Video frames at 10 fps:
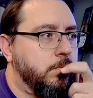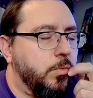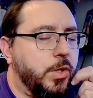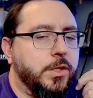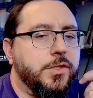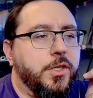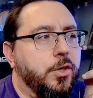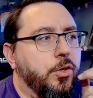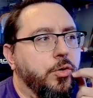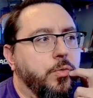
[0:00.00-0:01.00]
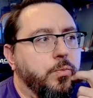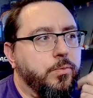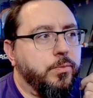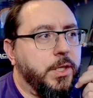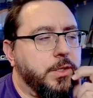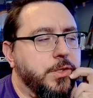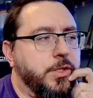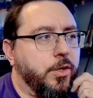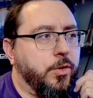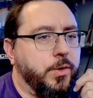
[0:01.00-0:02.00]
Enzo
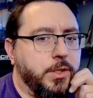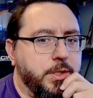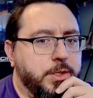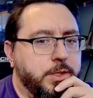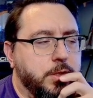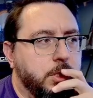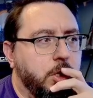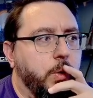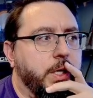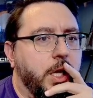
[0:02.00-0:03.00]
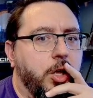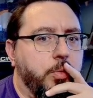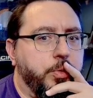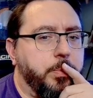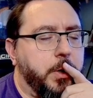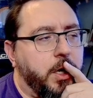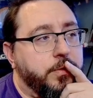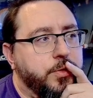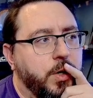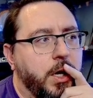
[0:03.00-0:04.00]
is going to help with
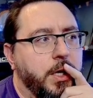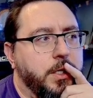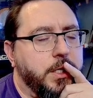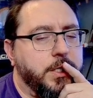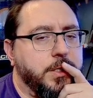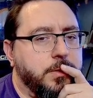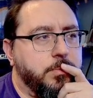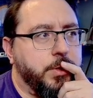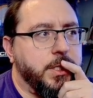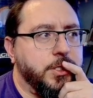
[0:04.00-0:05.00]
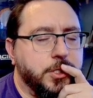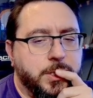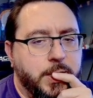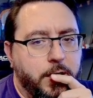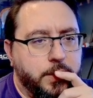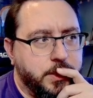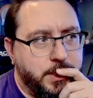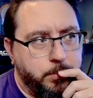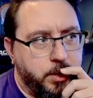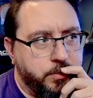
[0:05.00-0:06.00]
buffs, right? But he's just not on the
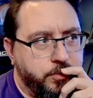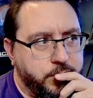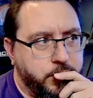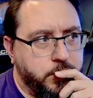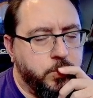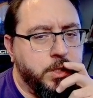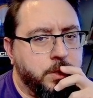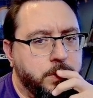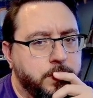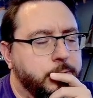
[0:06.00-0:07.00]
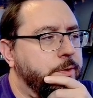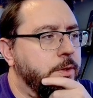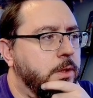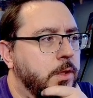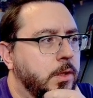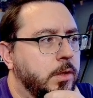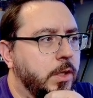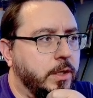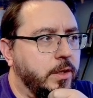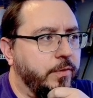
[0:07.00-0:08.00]
same level as Luna.
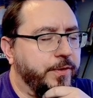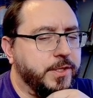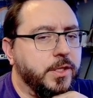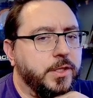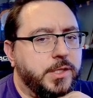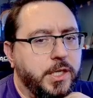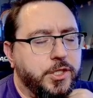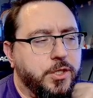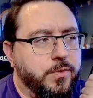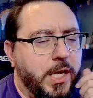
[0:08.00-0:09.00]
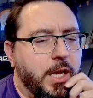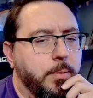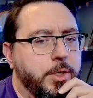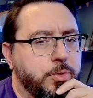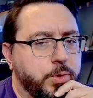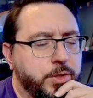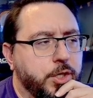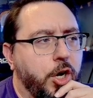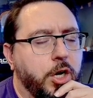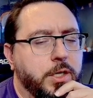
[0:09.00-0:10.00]
In the facilitation of damage with the
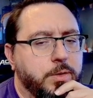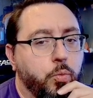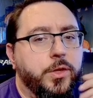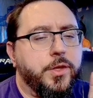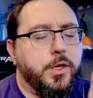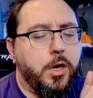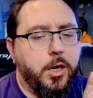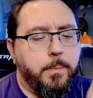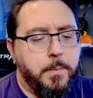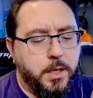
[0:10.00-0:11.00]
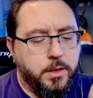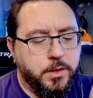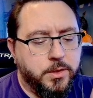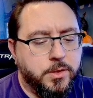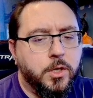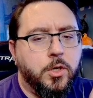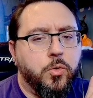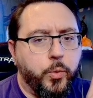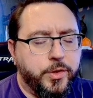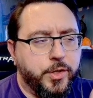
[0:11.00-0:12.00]
current metas,
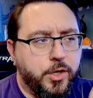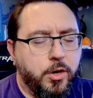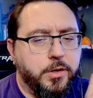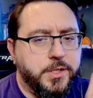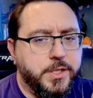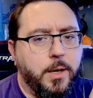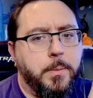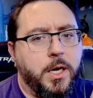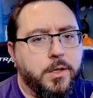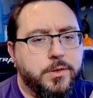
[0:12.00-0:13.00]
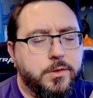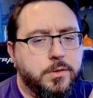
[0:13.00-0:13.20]
with the current sandbox.